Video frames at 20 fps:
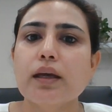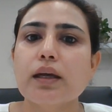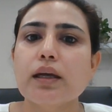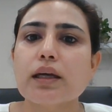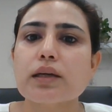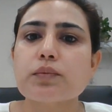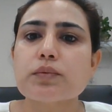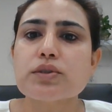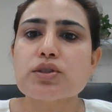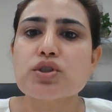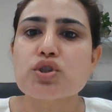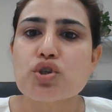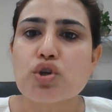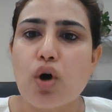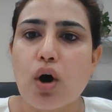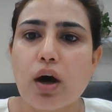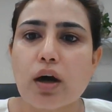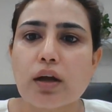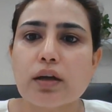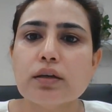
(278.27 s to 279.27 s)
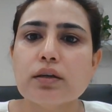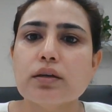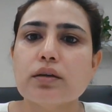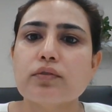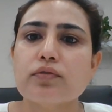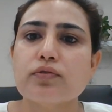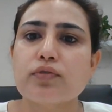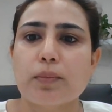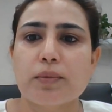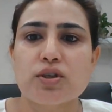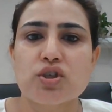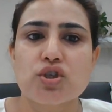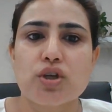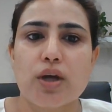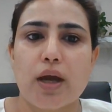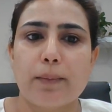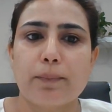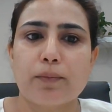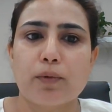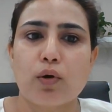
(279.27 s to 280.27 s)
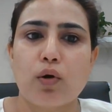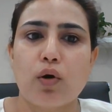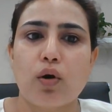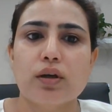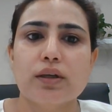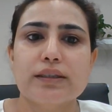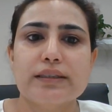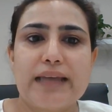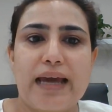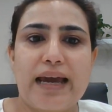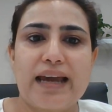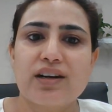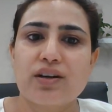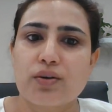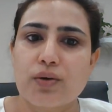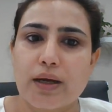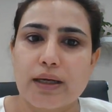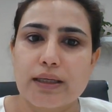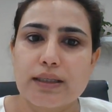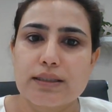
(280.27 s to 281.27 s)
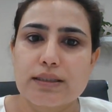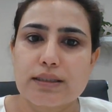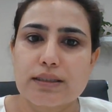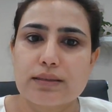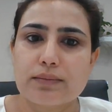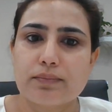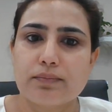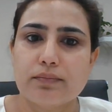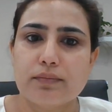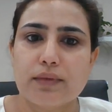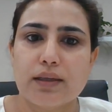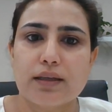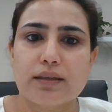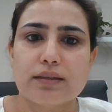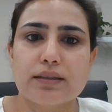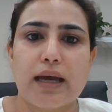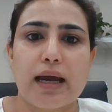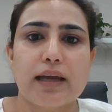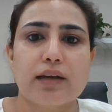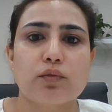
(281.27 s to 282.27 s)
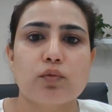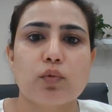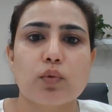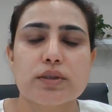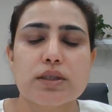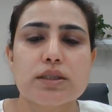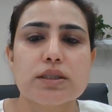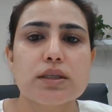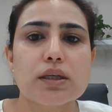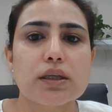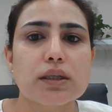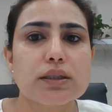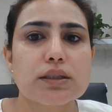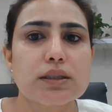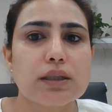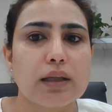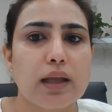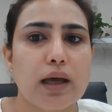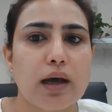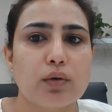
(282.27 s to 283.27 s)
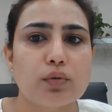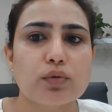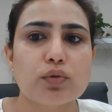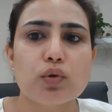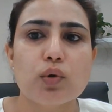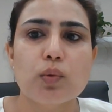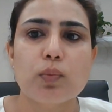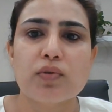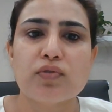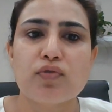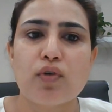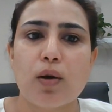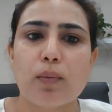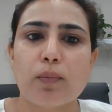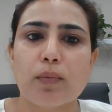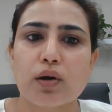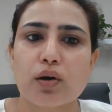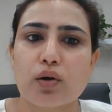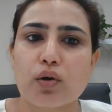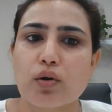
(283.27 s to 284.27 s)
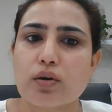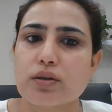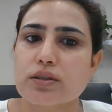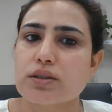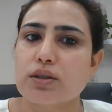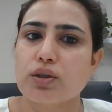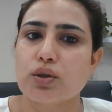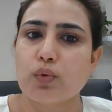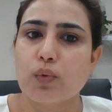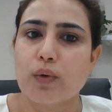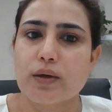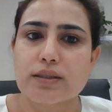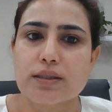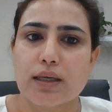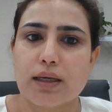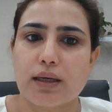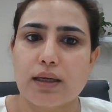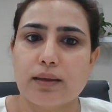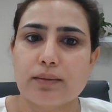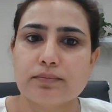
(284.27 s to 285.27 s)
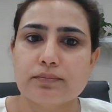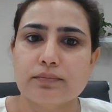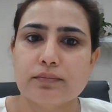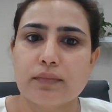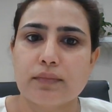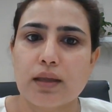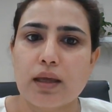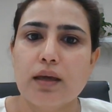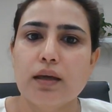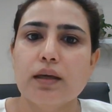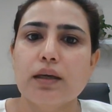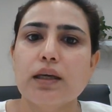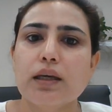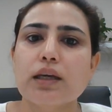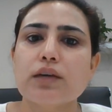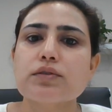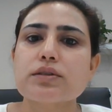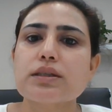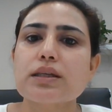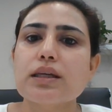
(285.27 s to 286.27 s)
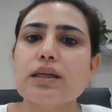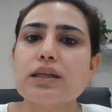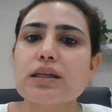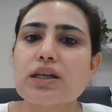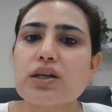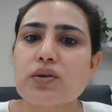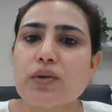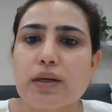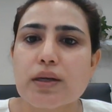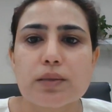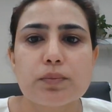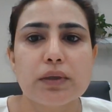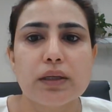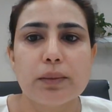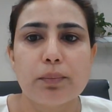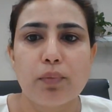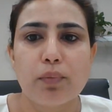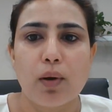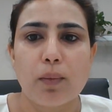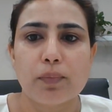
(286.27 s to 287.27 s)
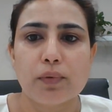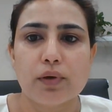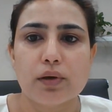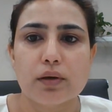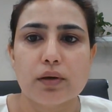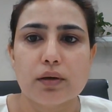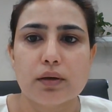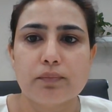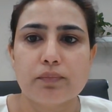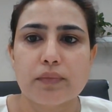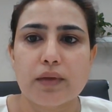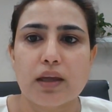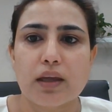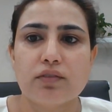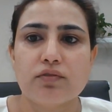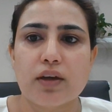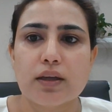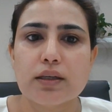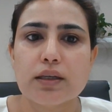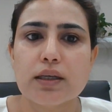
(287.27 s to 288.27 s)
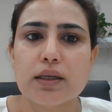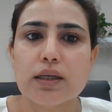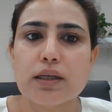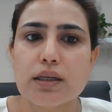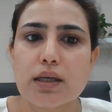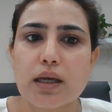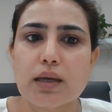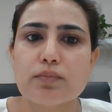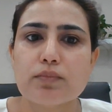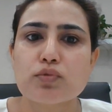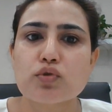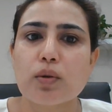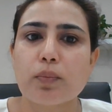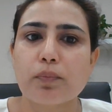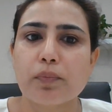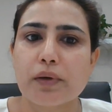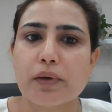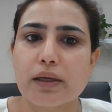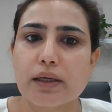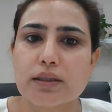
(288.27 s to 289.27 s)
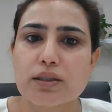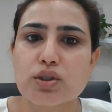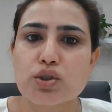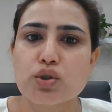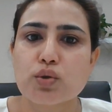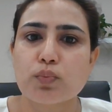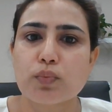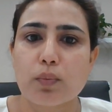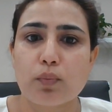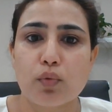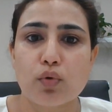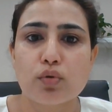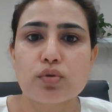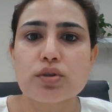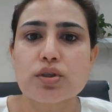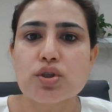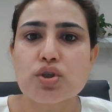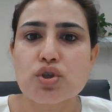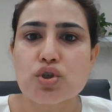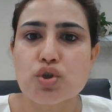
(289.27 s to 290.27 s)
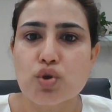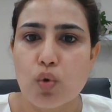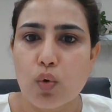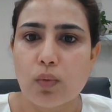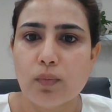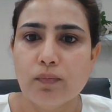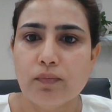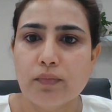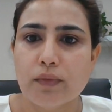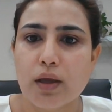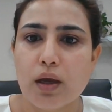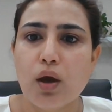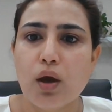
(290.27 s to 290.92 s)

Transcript: It was drawn from a chap called Dan Rice. Dan was a circus clown who performed across the USA. He was incredibly popular, and when he came to a place to promote his show,